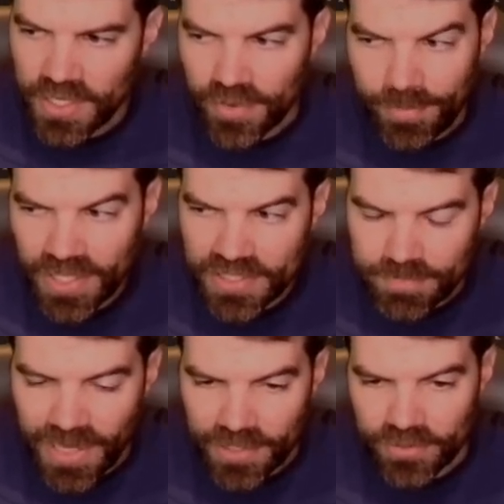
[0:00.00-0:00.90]
The biggest
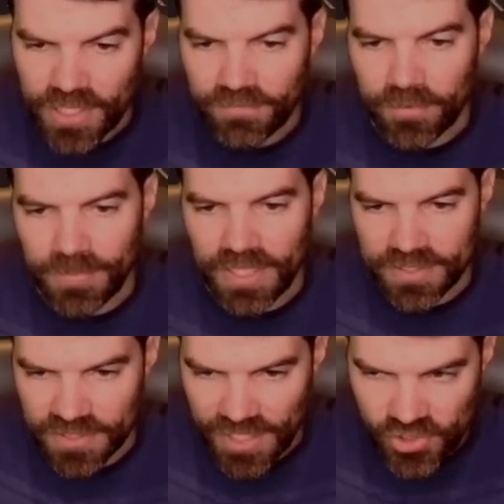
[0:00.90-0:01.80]
bottleneck for me
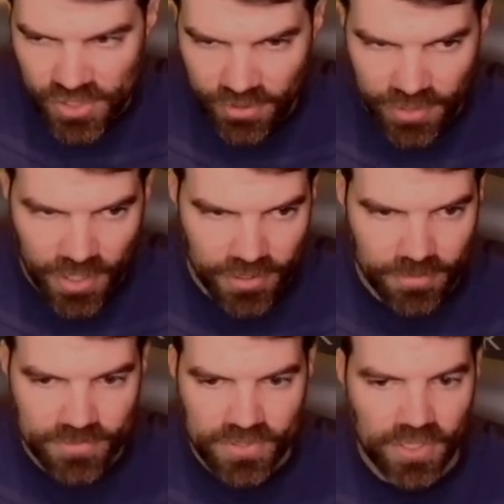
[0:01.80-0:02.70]
is legendary
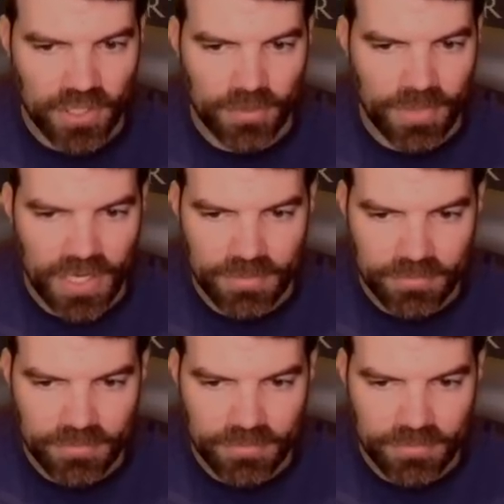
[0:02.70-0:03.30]
items. I